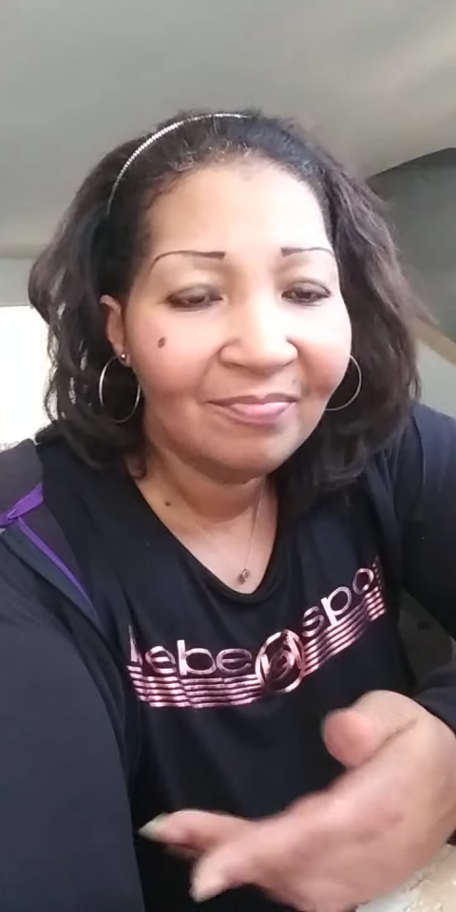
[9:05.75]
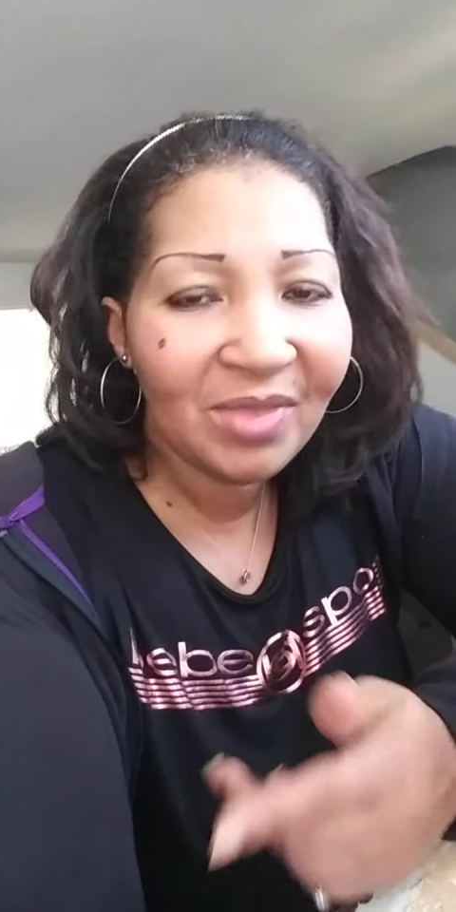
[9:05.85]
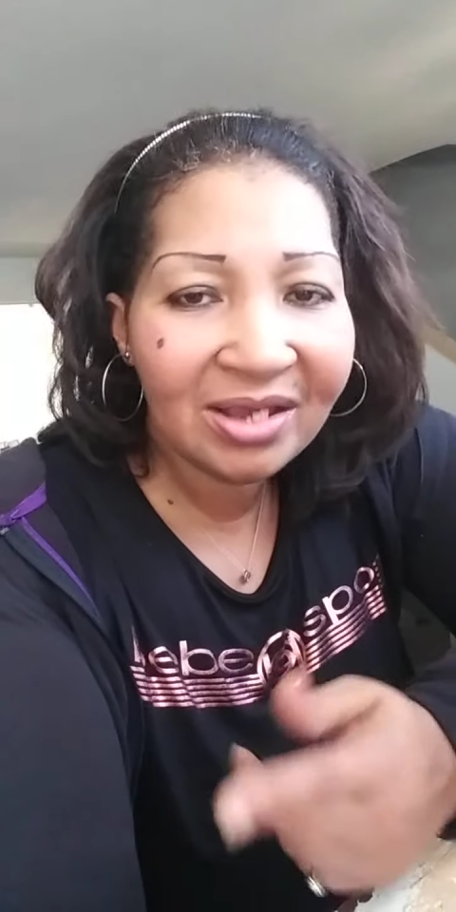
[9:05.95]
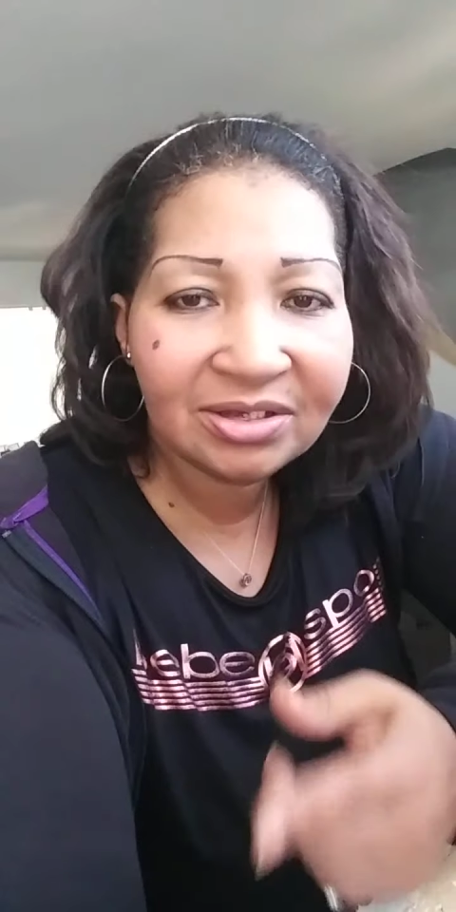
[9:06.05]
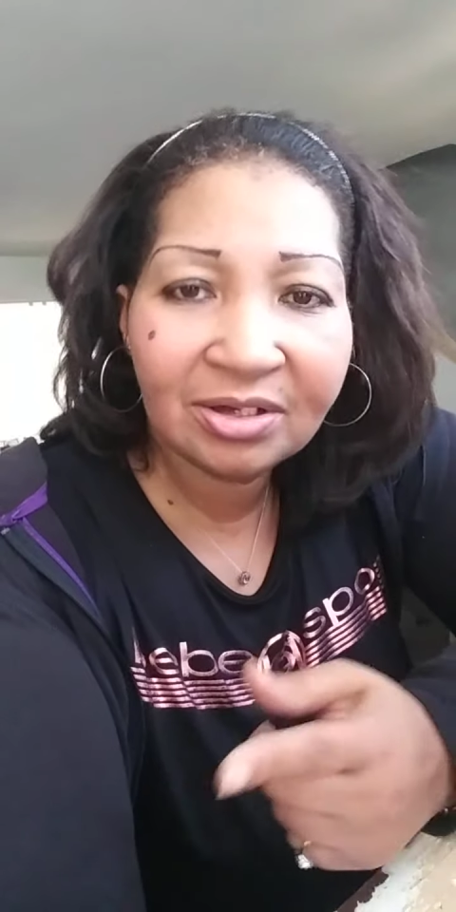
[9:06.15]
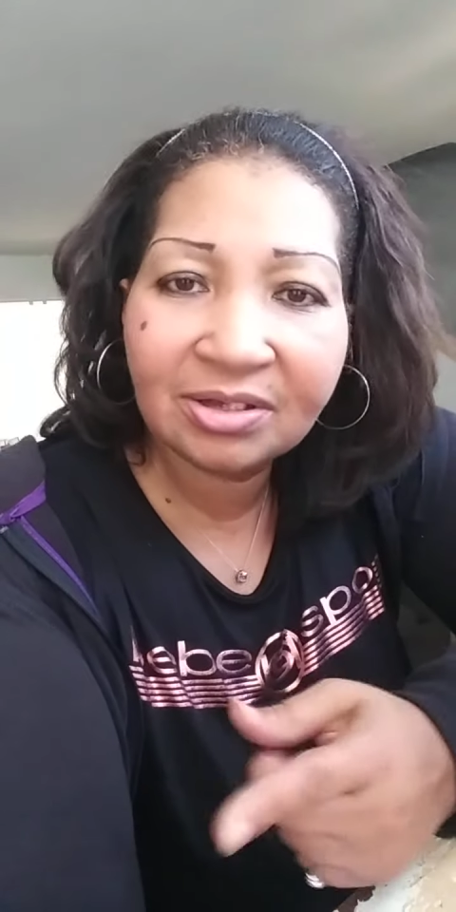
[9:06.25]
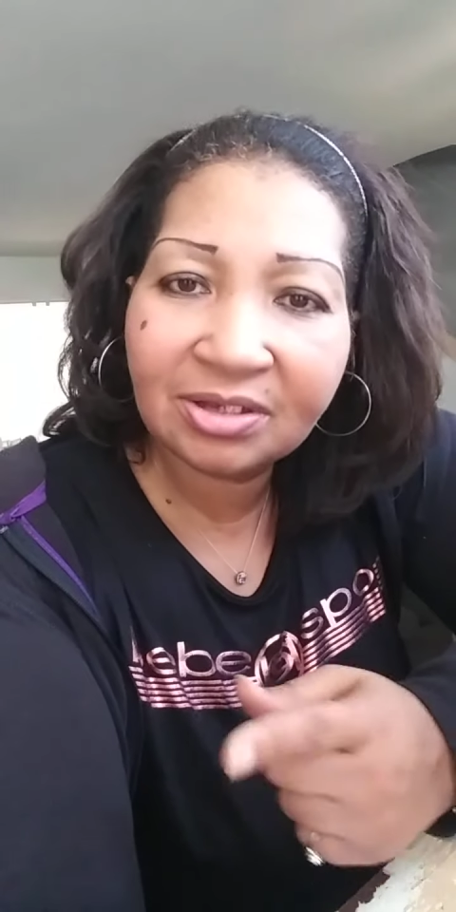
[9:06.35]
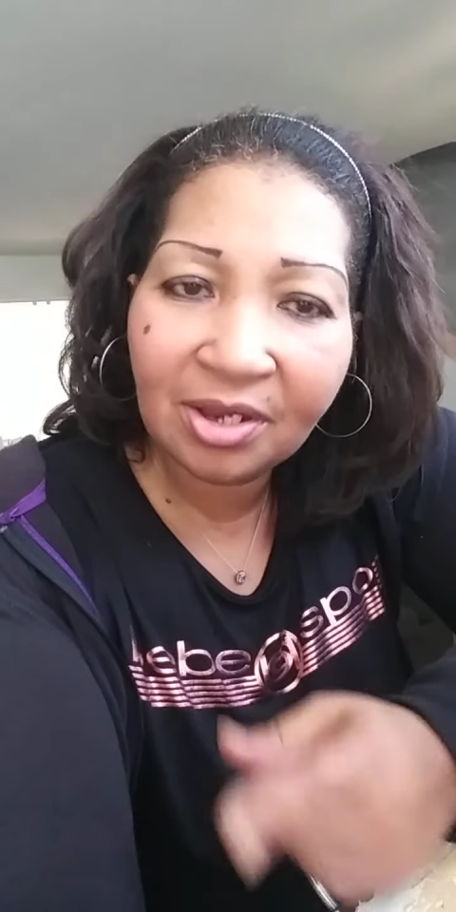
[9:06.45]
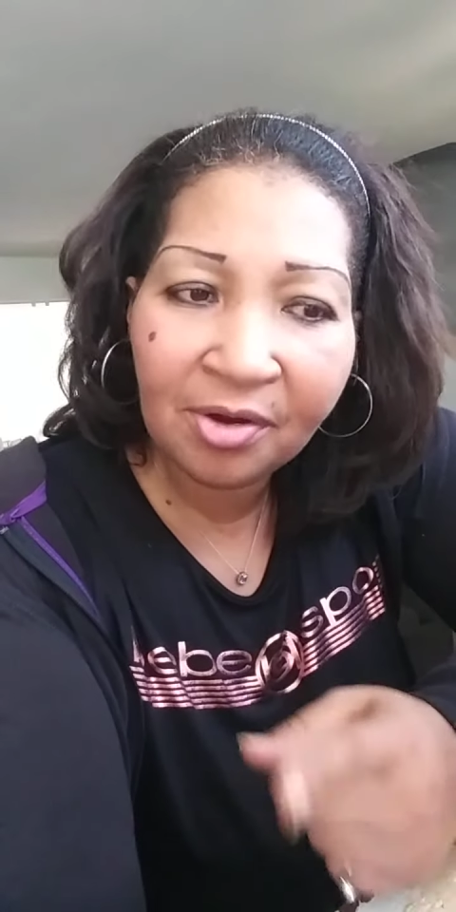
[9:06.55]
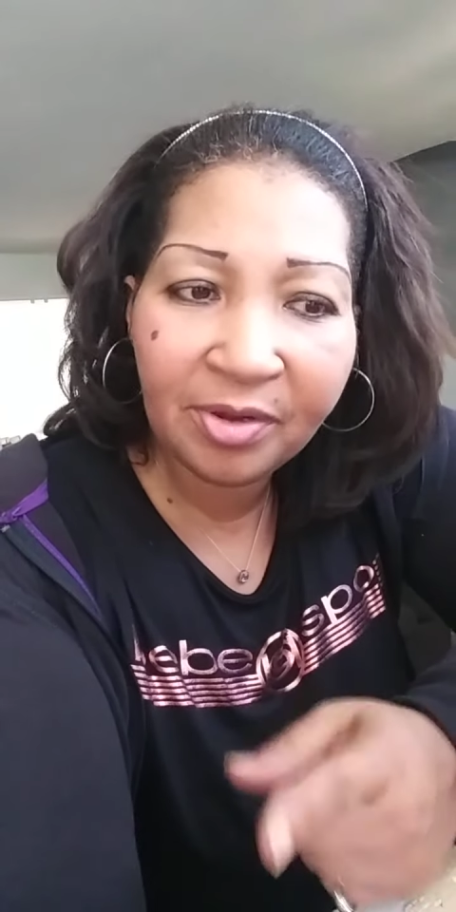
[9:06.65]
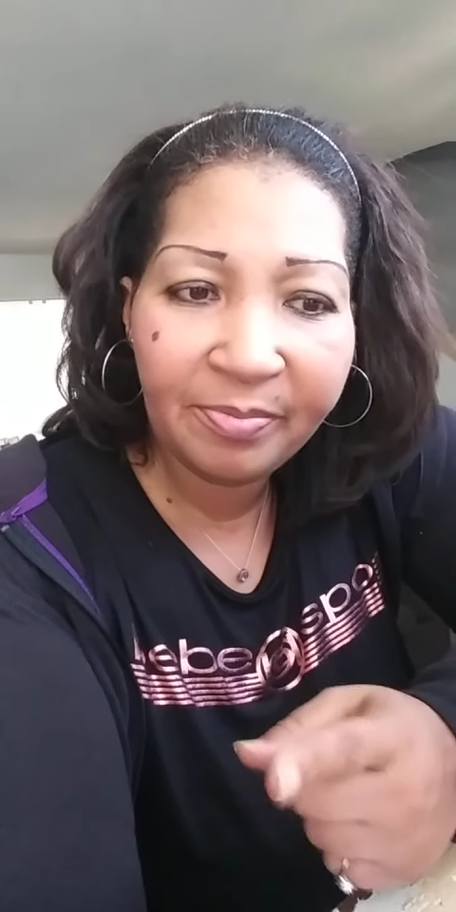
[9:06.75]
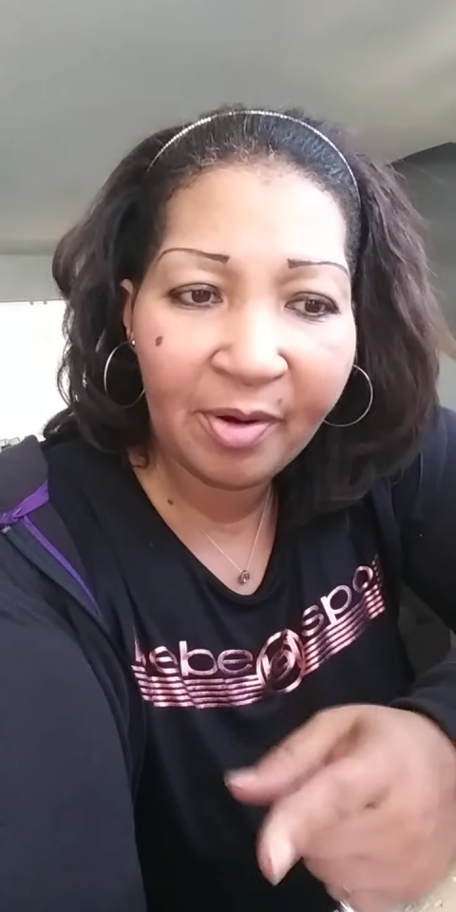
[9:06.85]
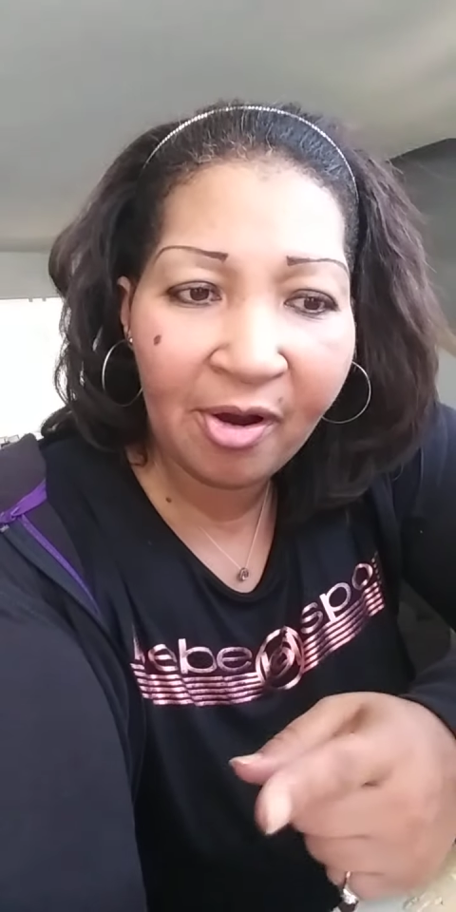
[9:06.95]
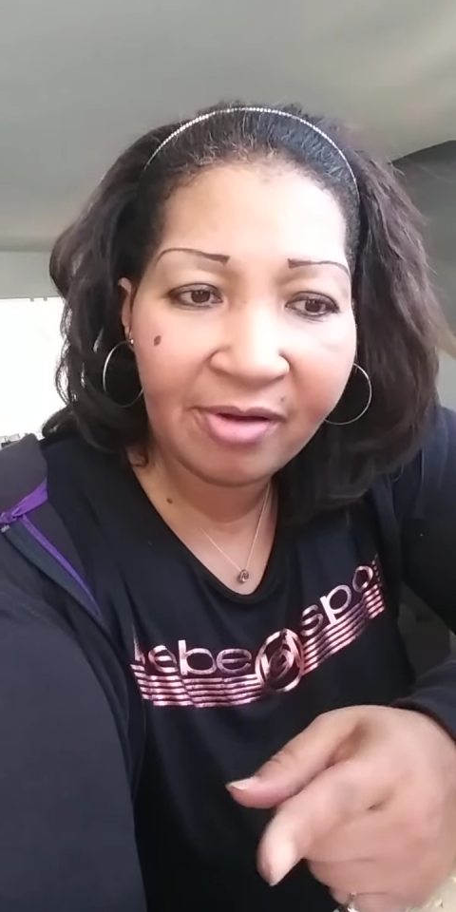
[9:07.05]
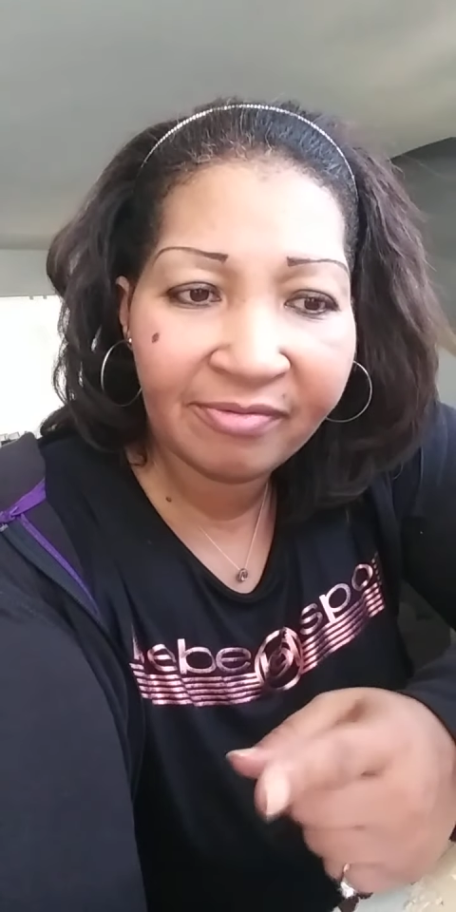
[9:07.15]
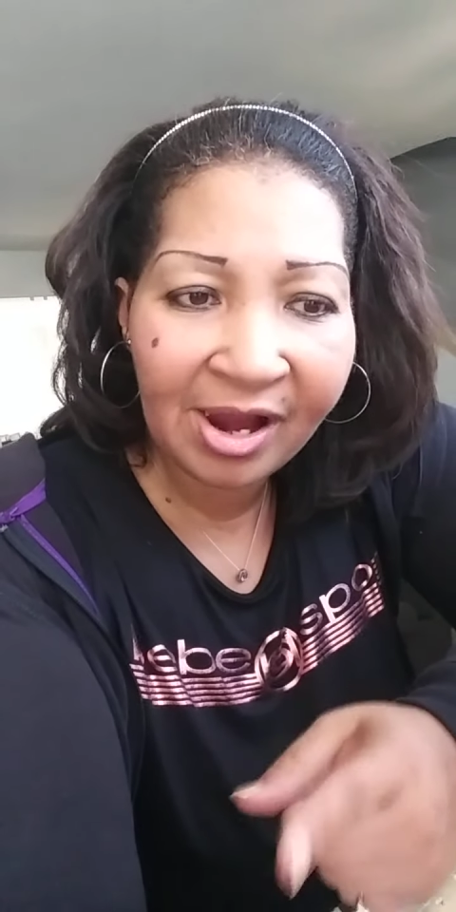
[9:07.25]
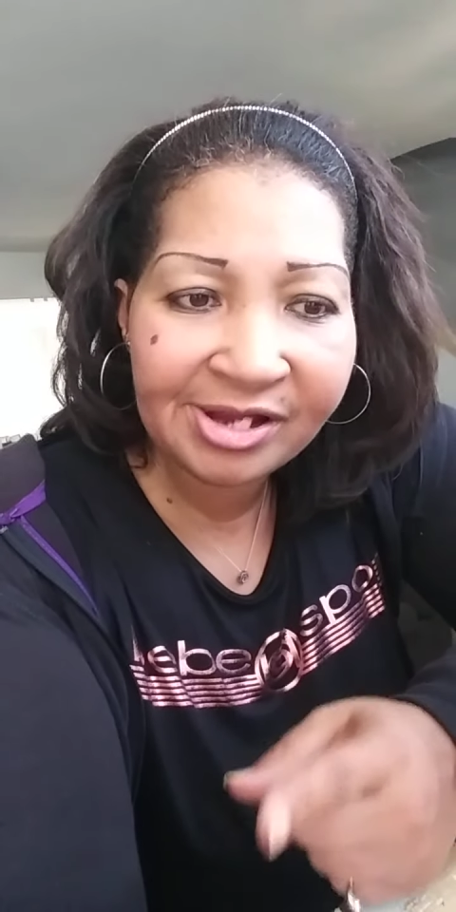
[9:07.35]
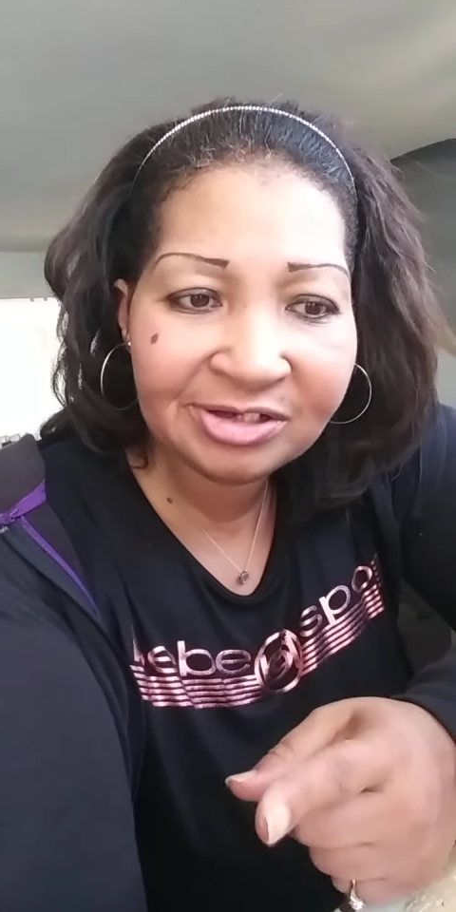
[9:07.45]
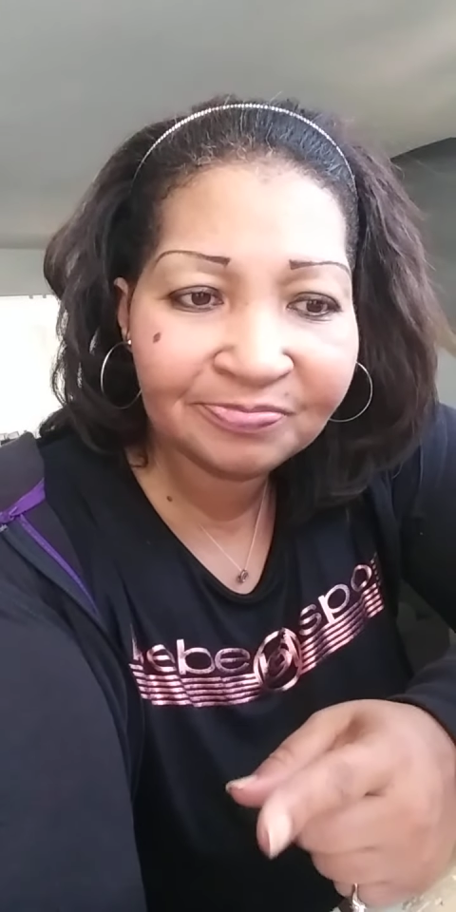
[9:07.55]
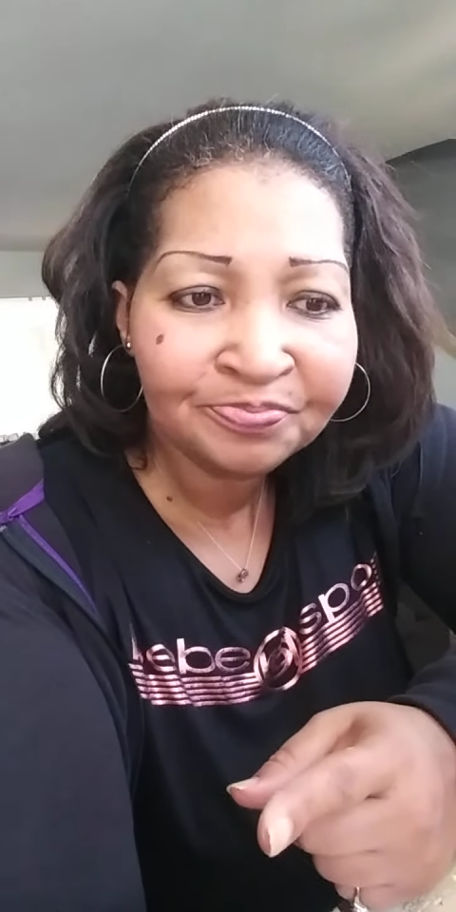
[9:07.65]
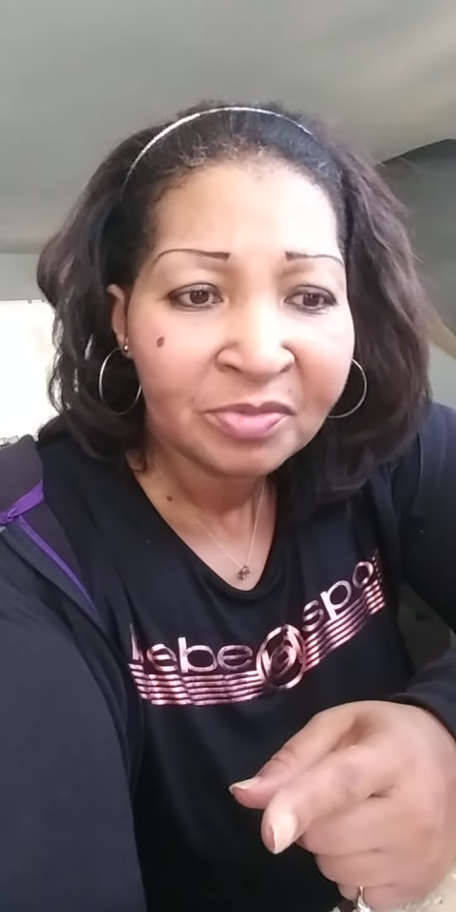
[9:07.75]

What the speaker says: That's the scary part, right?